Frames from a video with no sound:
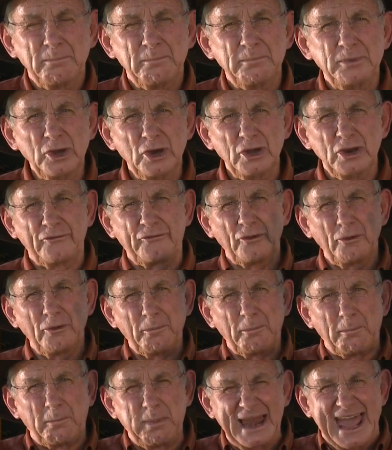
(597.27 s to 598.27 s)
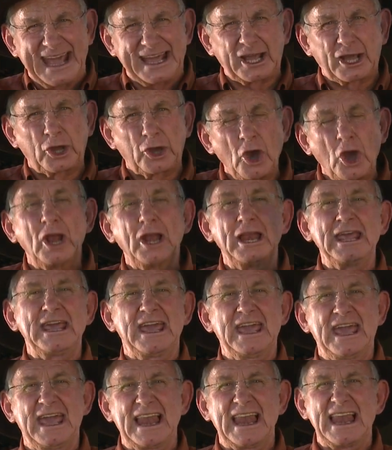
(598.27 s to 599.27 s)
Beautiful, black, curly
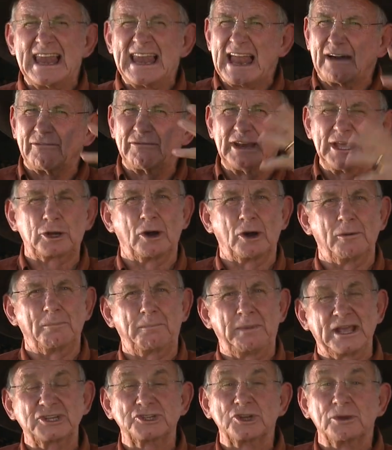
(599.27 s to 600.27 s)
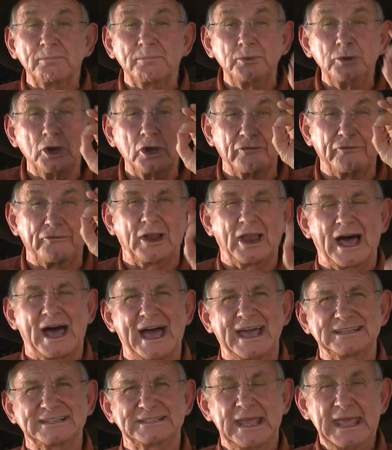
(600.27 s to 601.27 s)
hair, lovely complexion, beautiful
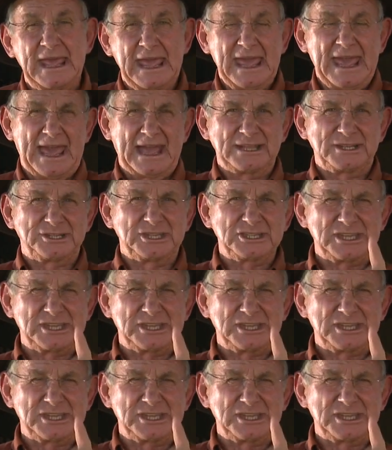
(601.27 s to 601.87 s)
eyes. And she